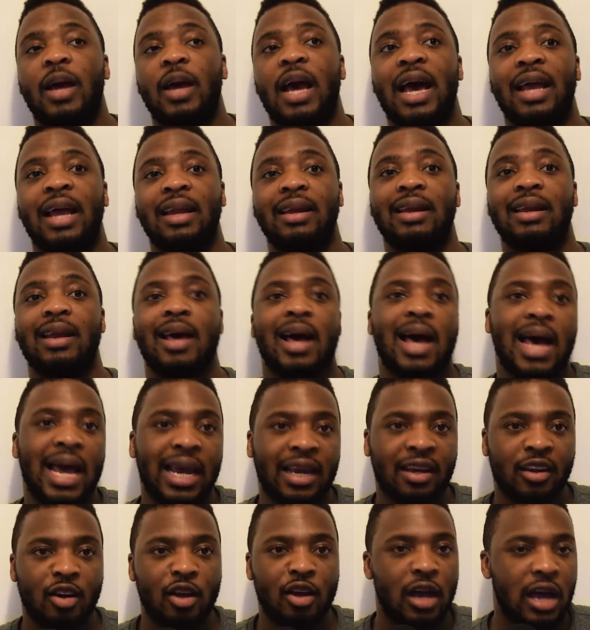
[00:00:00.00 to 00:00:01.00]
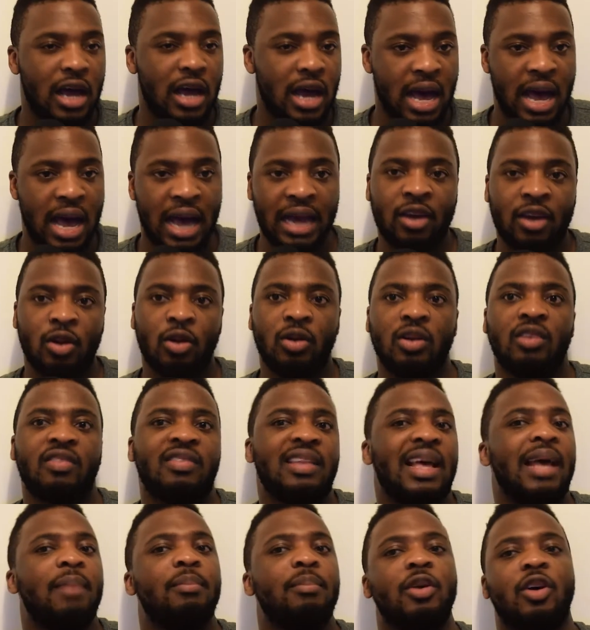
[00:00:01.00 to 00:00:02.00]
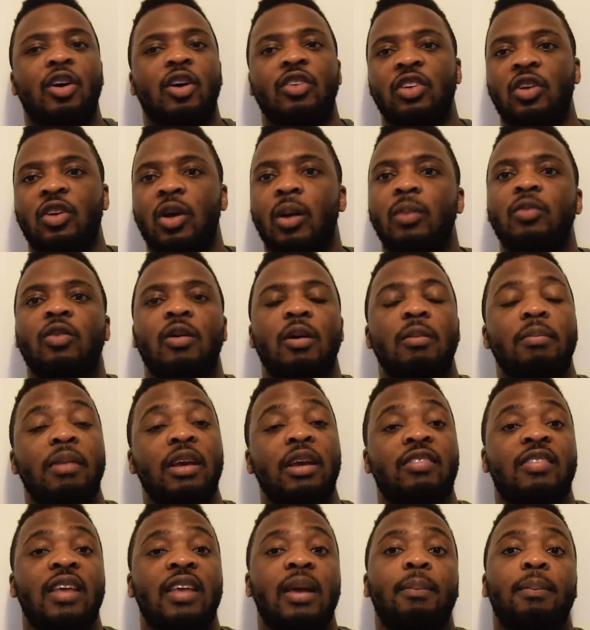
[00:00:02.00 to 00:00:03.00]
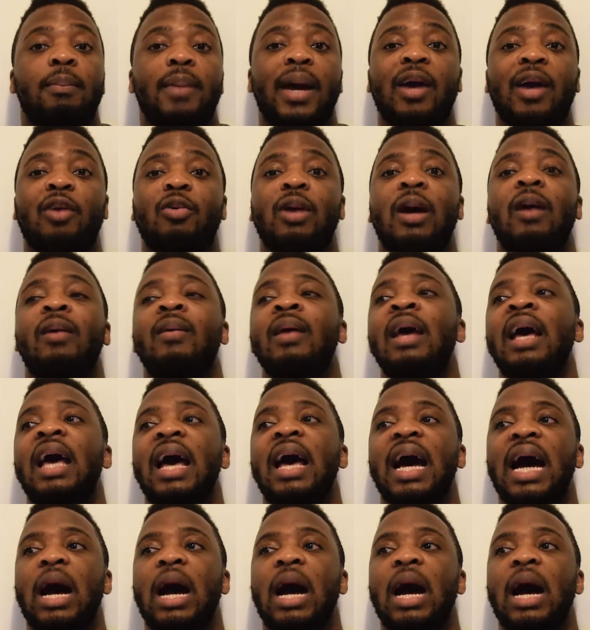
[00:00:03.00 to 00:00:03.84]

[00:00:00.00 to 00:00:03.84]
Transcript: And I can understand, because he comes from a mixtape background.